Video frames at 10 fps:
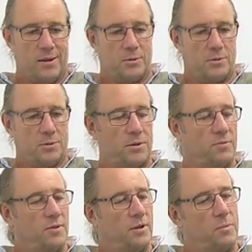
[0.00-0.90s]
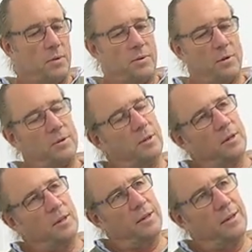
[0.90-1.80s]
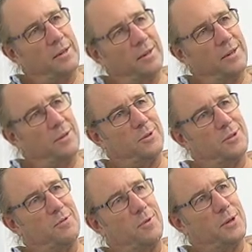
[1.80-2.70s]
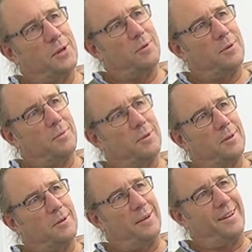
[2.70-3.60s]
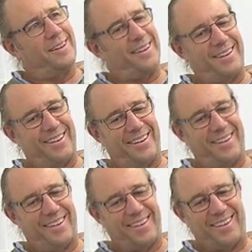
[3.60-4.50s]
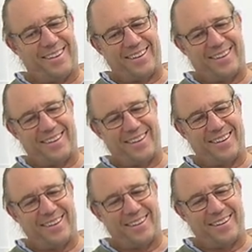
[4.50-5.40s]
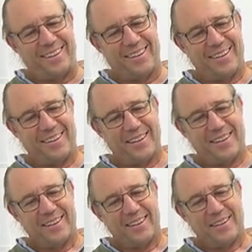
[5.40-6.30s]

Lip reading: and the wires and half pins are removed. Most patients tolerate this very well. If you prefer a general